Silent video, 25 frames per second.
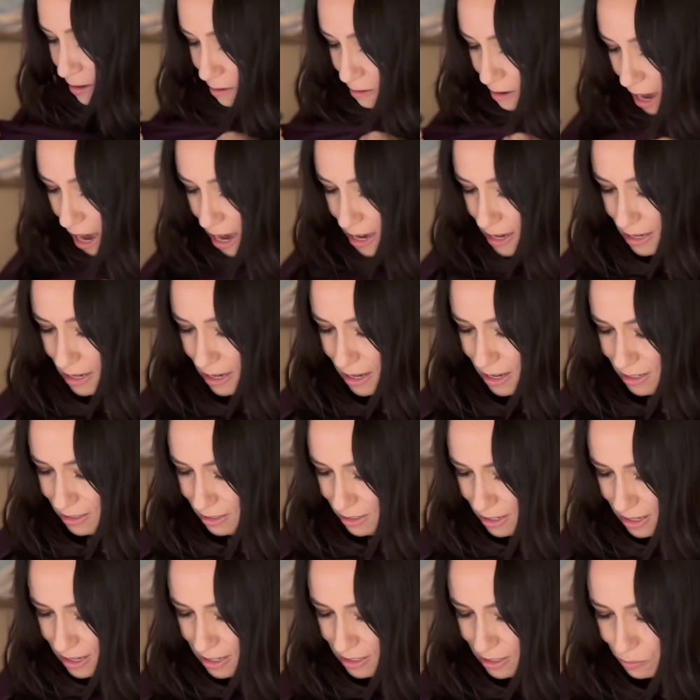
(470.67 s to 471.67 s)
I guess
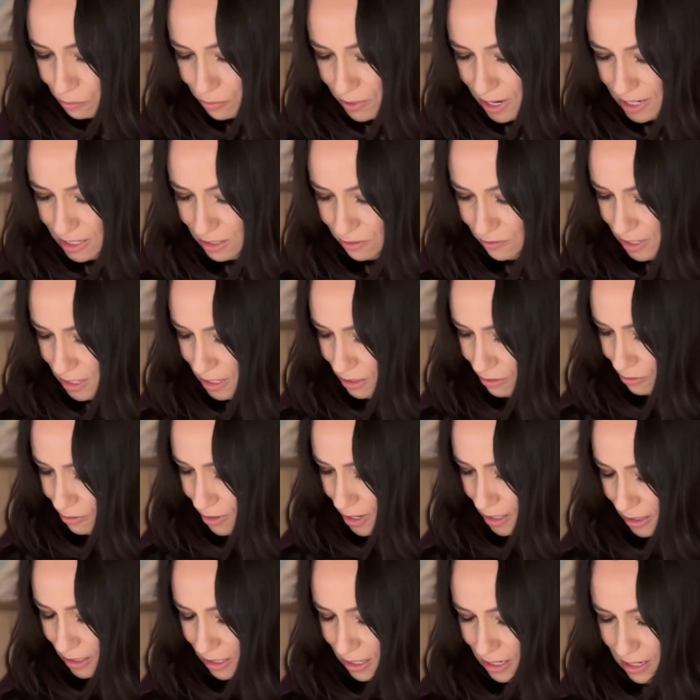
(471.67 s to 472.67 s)
it's breastfeeding
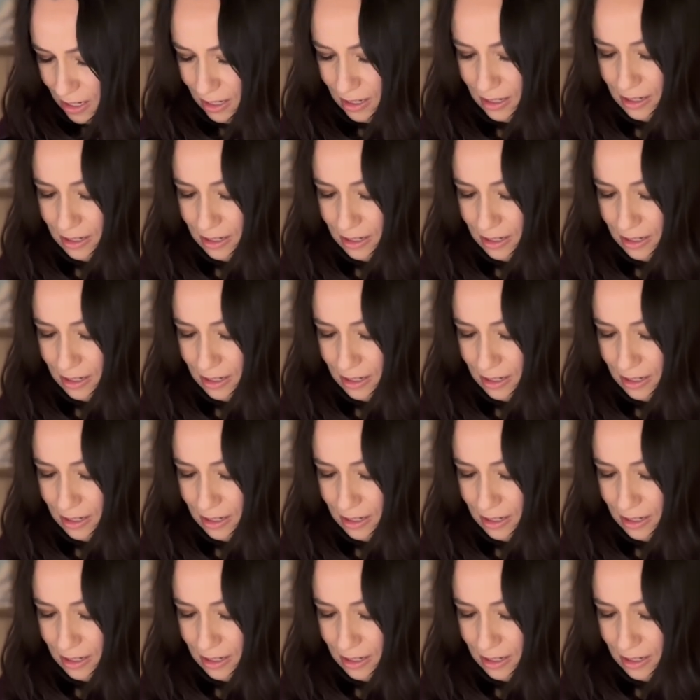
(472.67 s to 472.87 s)
friendly.